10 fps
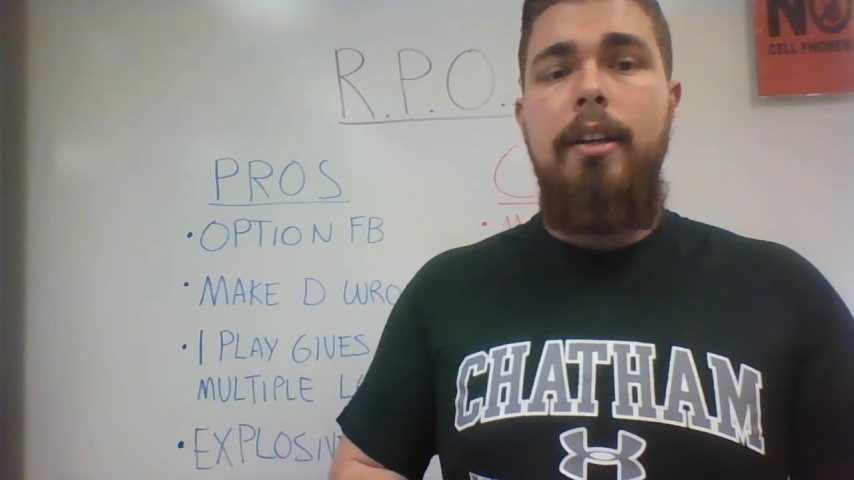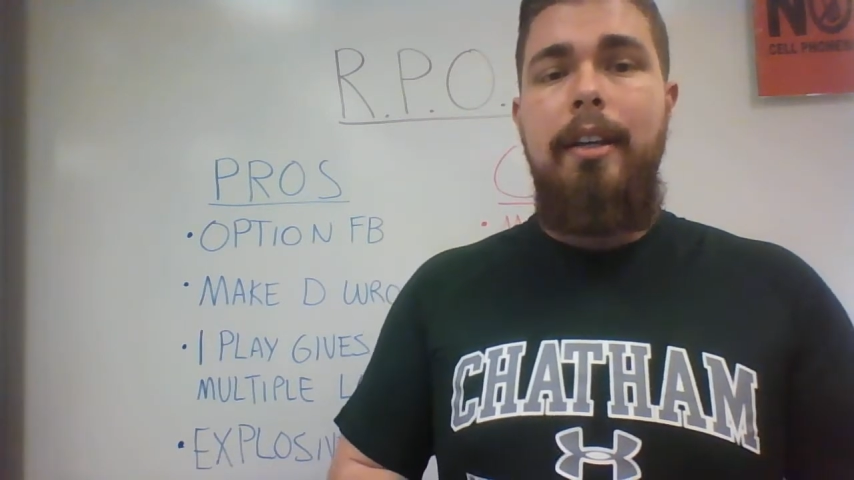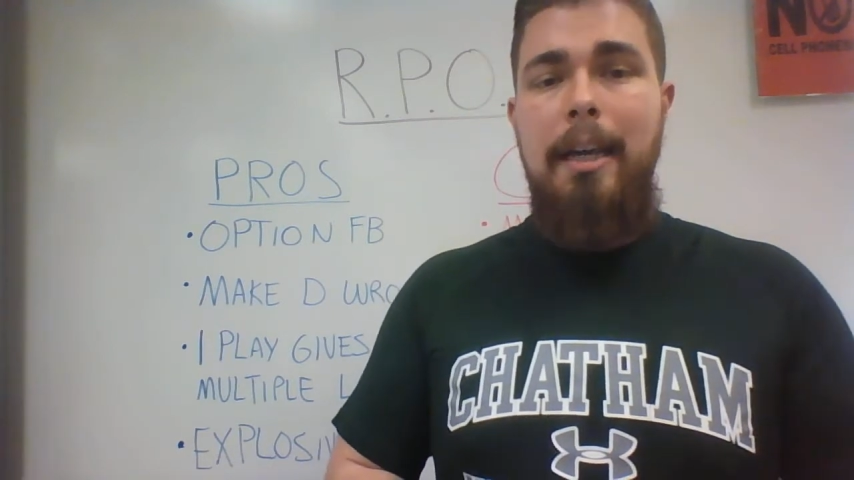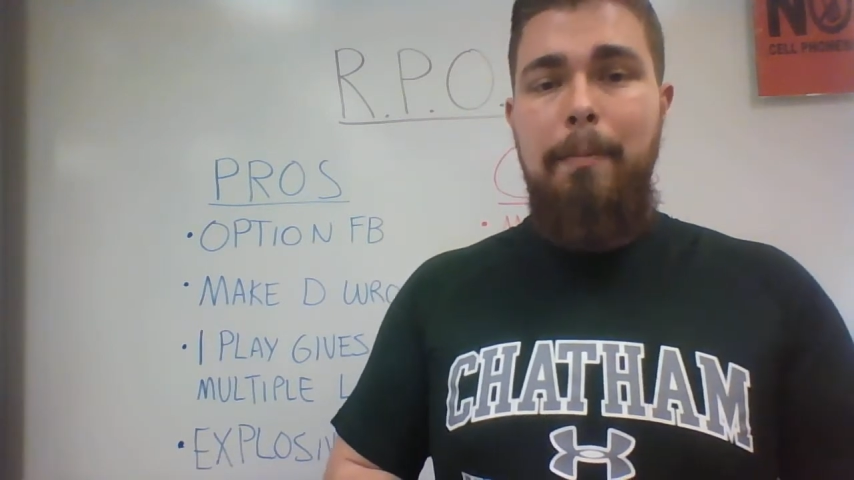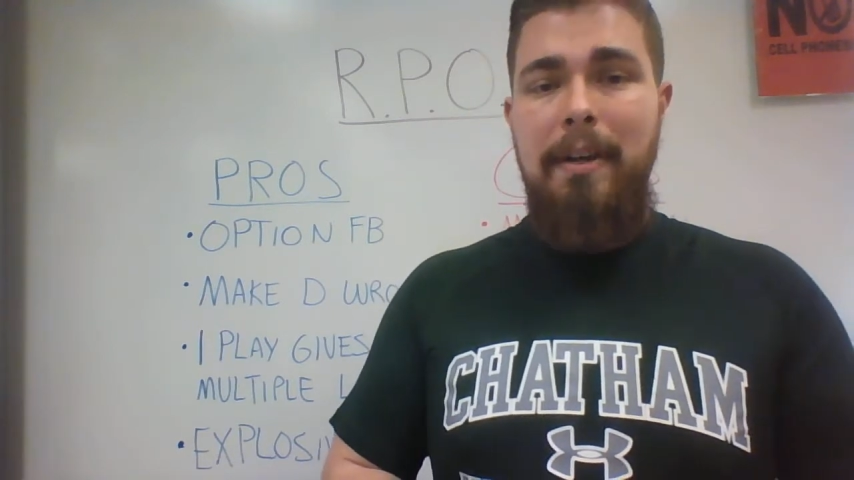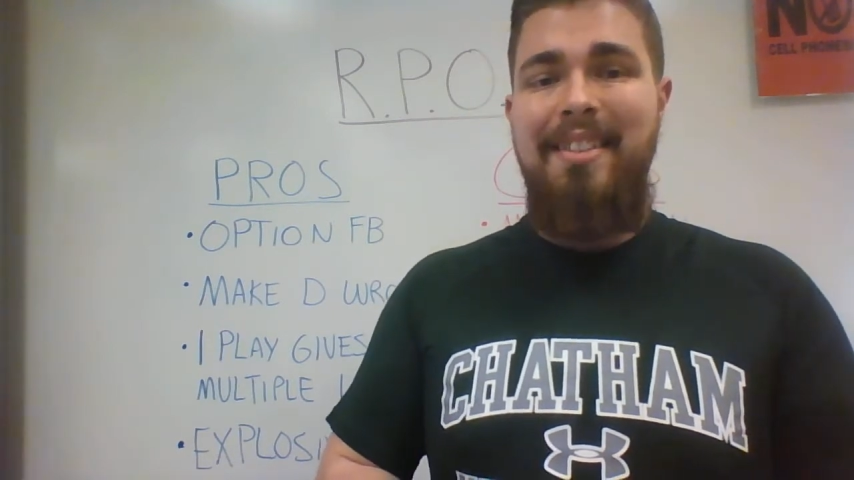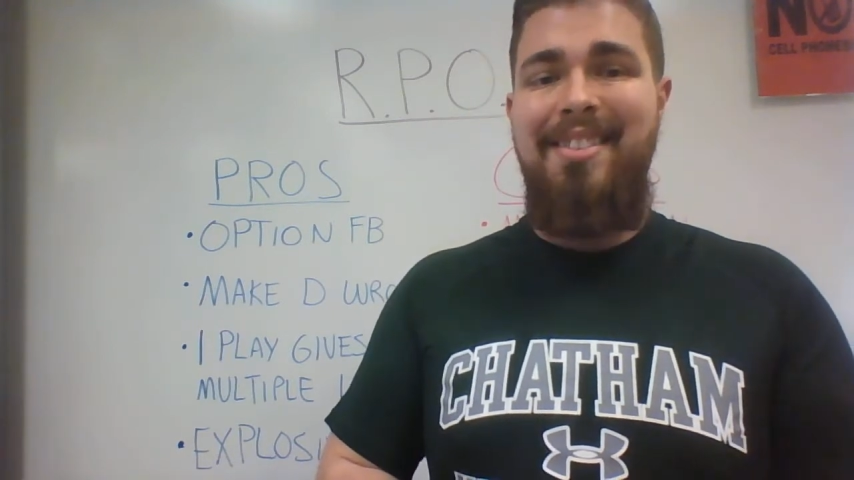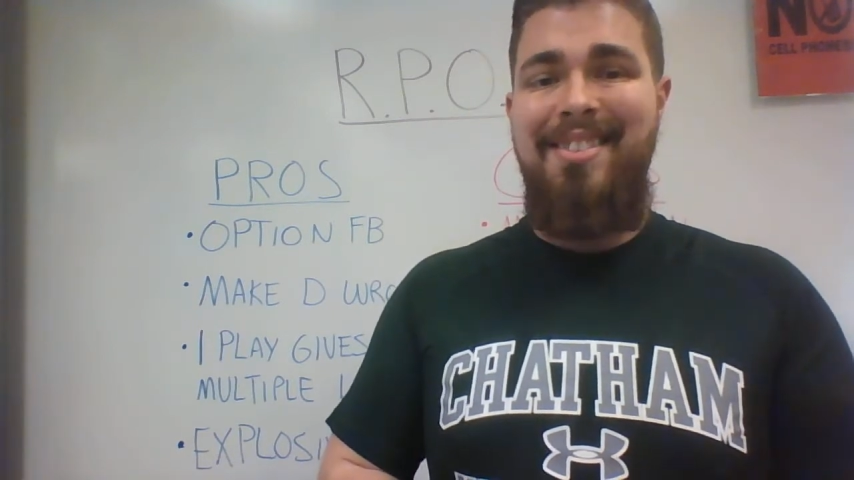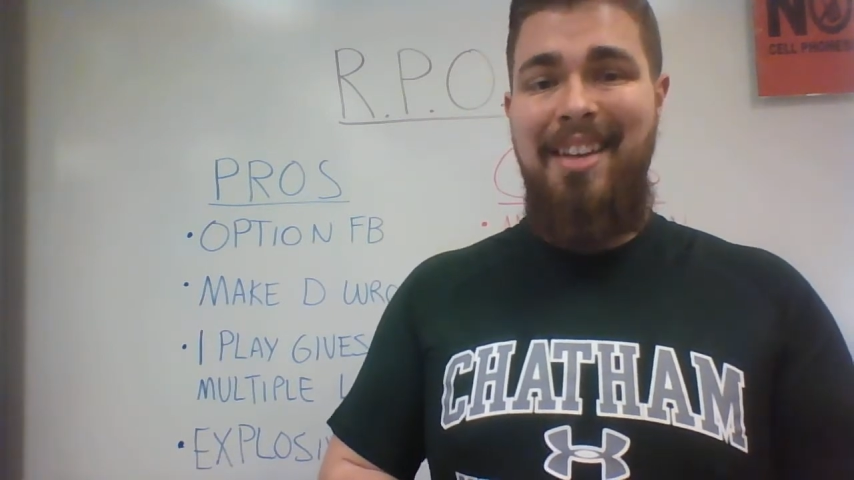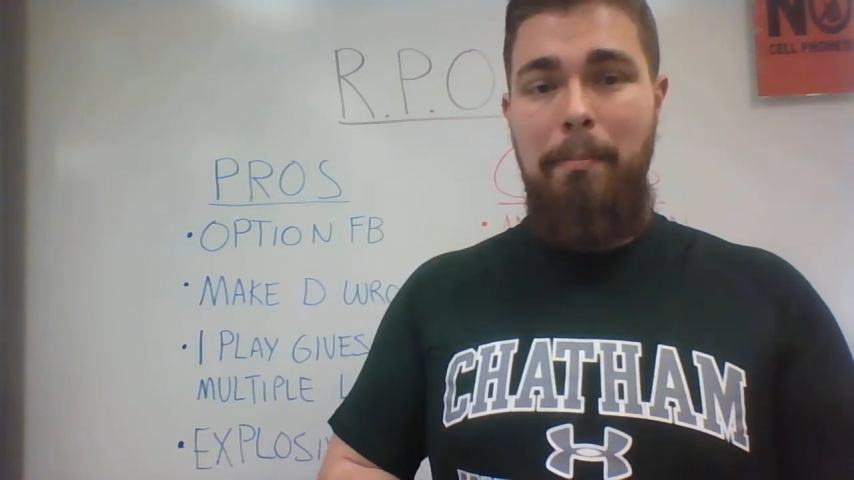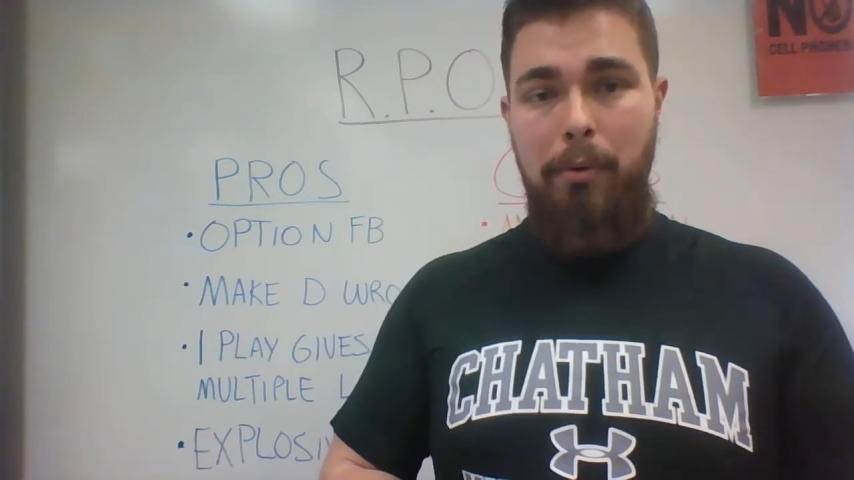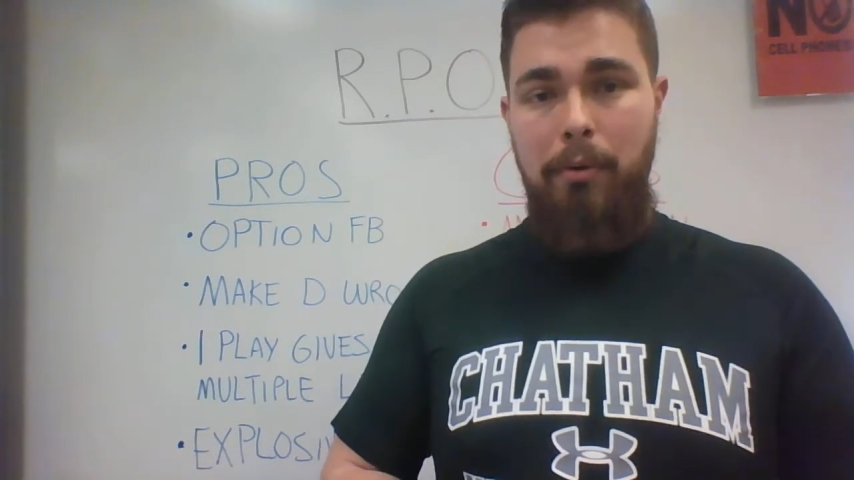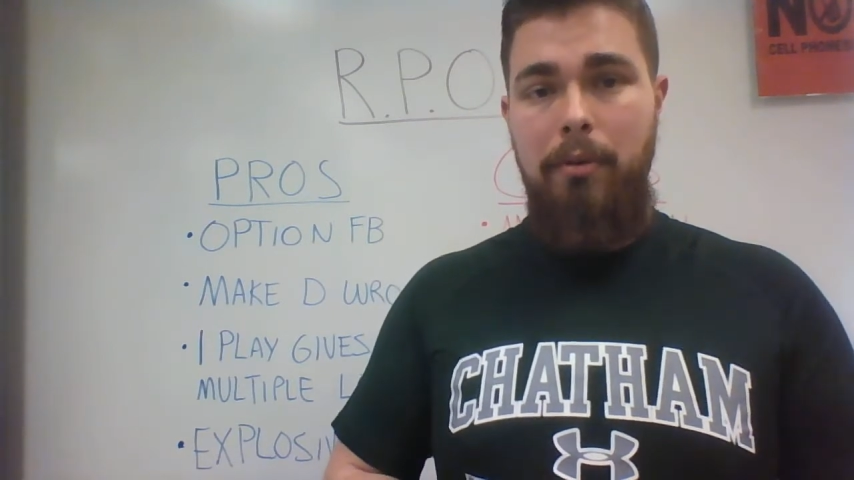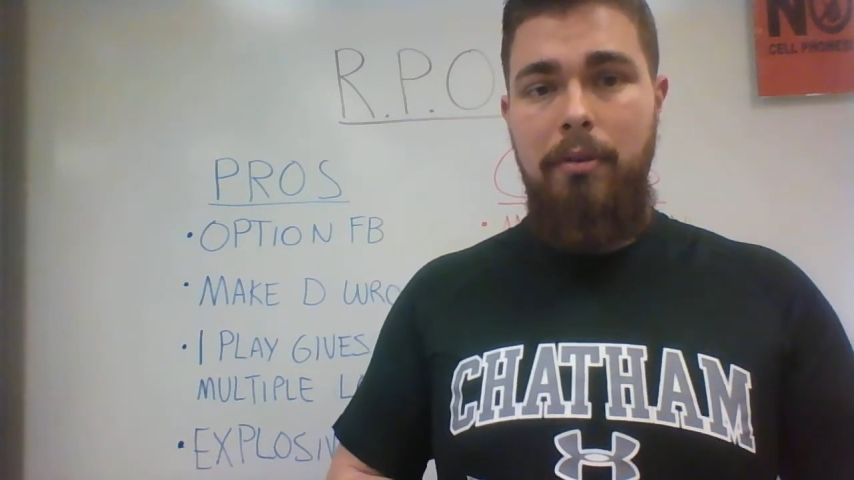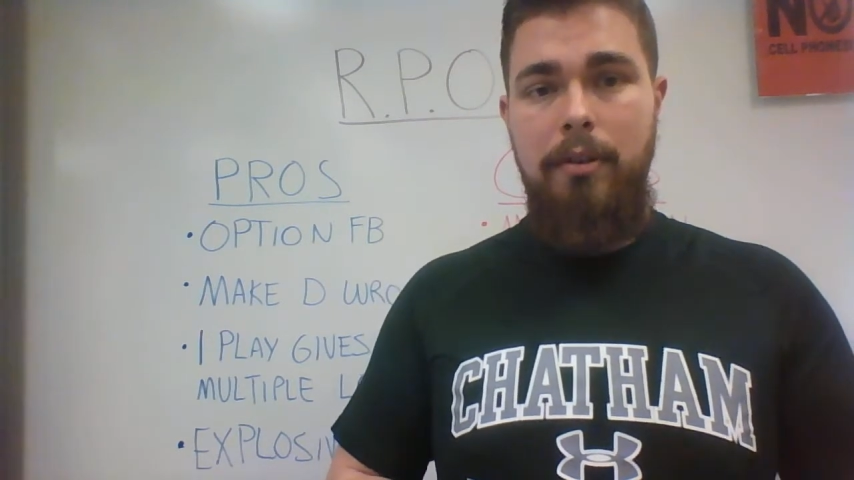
keep it simple.